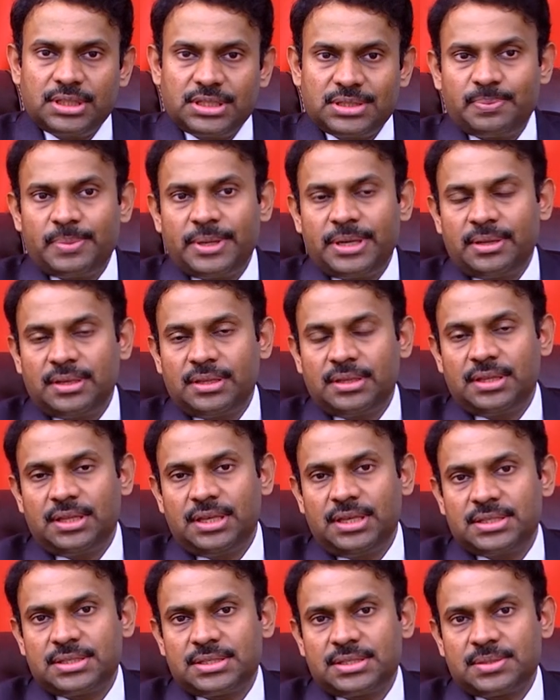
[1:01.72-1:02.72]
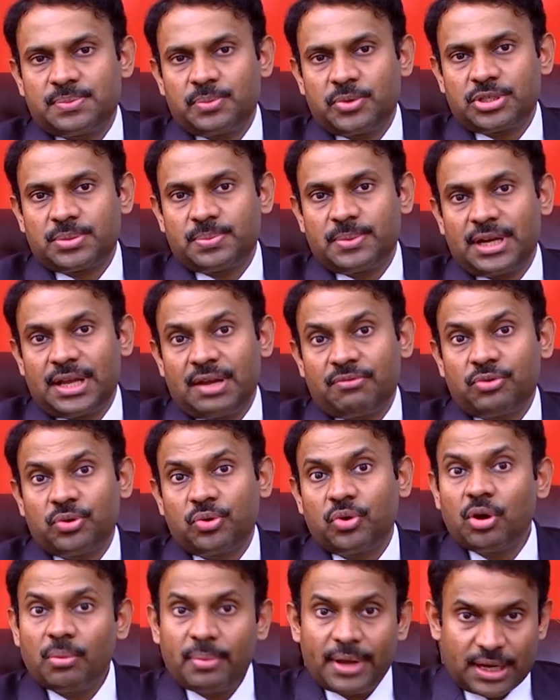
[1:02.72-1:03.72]
these, pay, these sportsmen have to
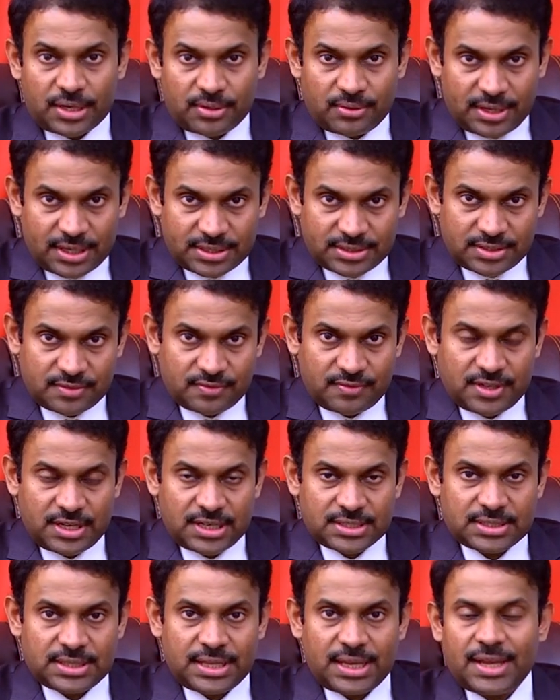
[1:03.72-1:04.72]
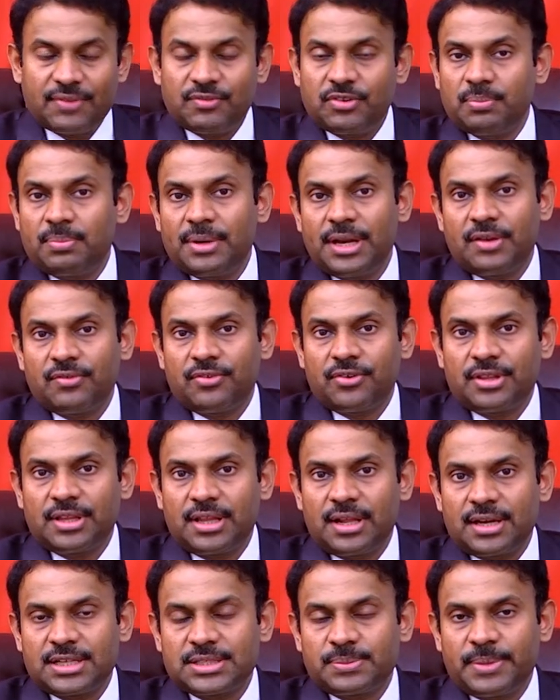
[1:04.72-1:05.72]
go back to action fast. They have to play for
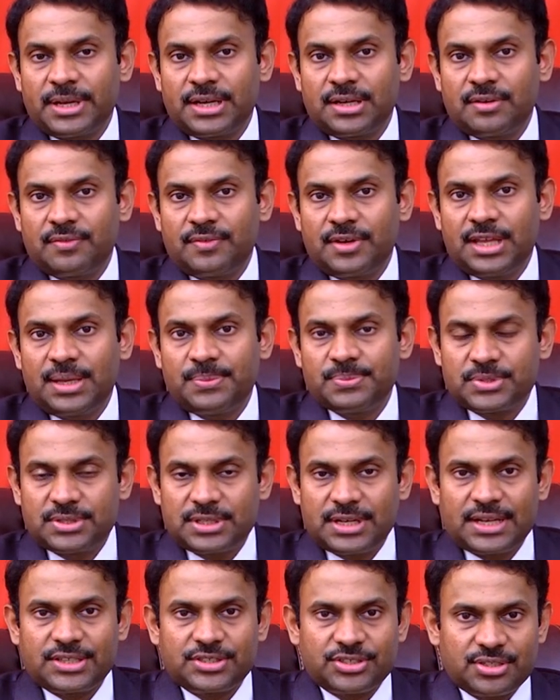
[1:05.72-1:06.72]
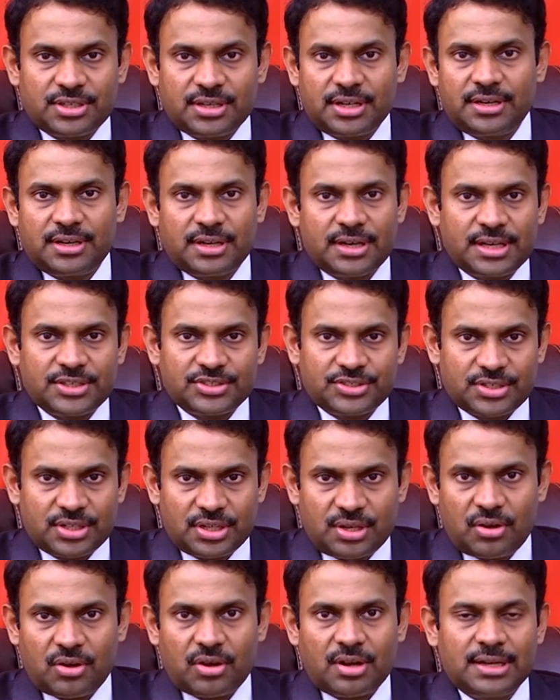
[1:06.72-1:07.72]
their respective teams, national,
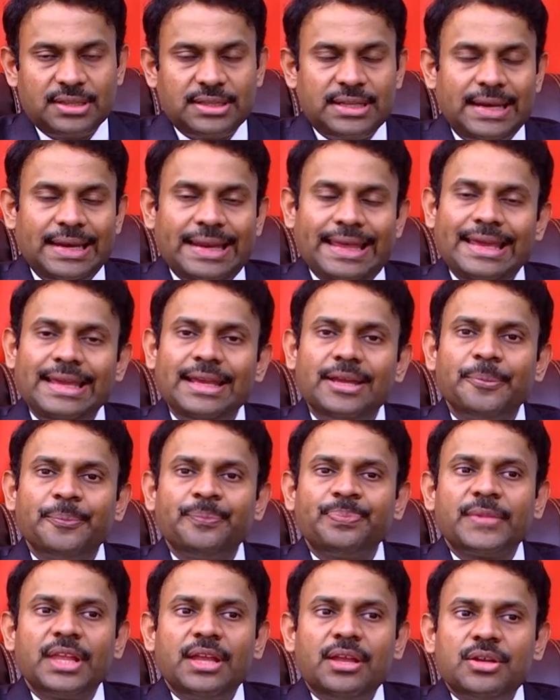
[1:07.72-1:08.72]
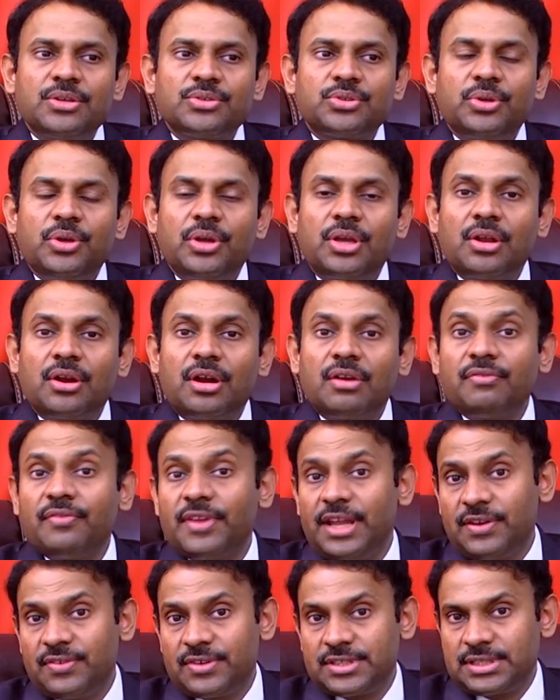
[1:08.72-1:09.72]
international or in the league. So you cannot
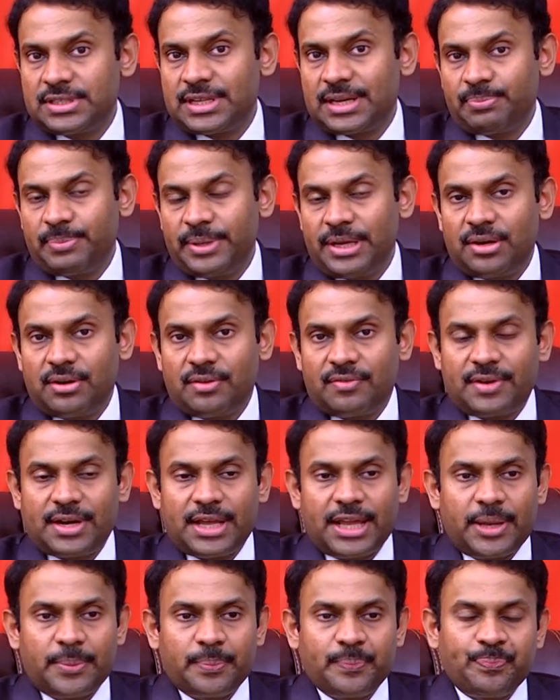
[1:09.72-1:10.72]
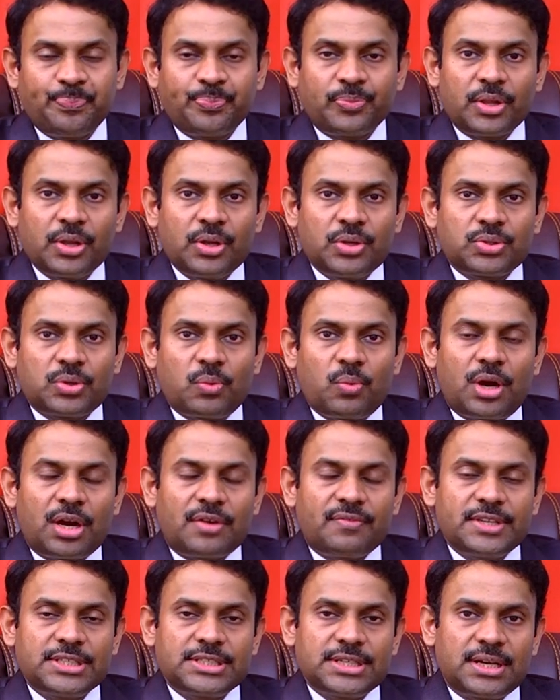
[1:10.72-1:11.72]
wait for that period of time. So
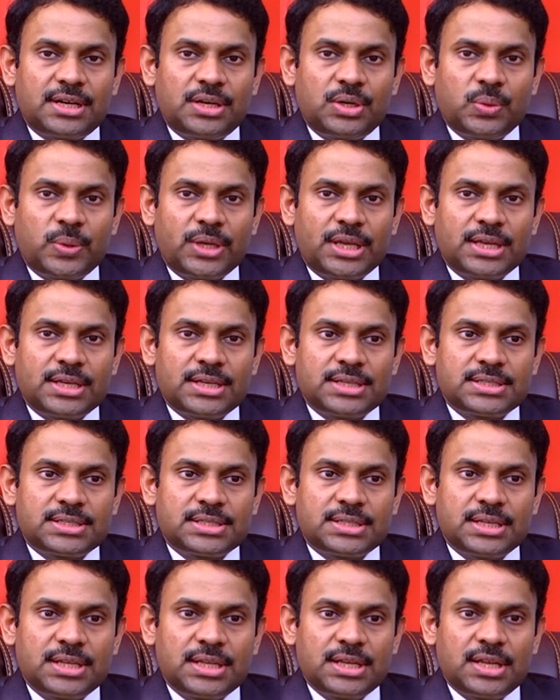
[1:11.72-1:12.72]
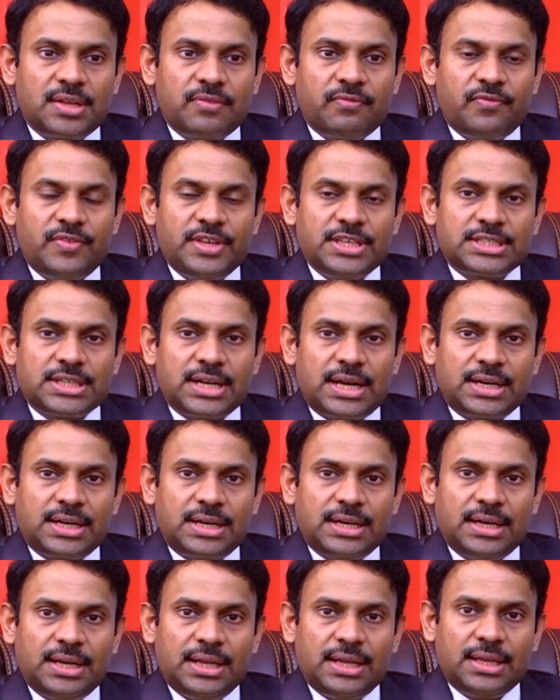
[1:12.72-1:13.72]
what we started doing is, we
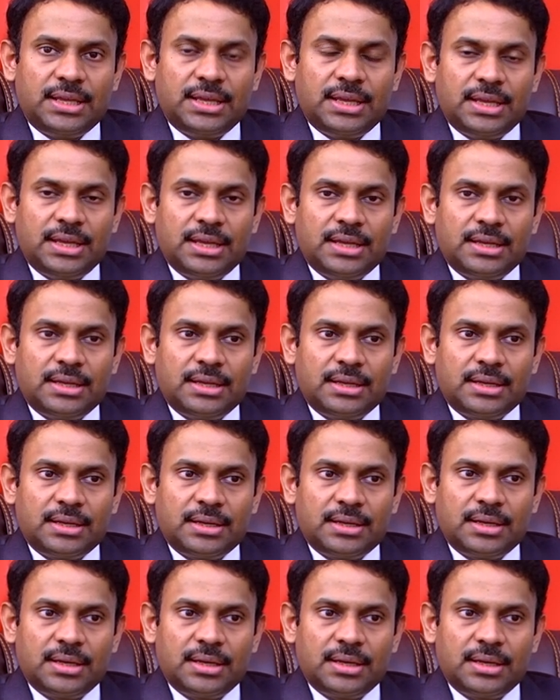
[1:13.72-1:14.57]
started taking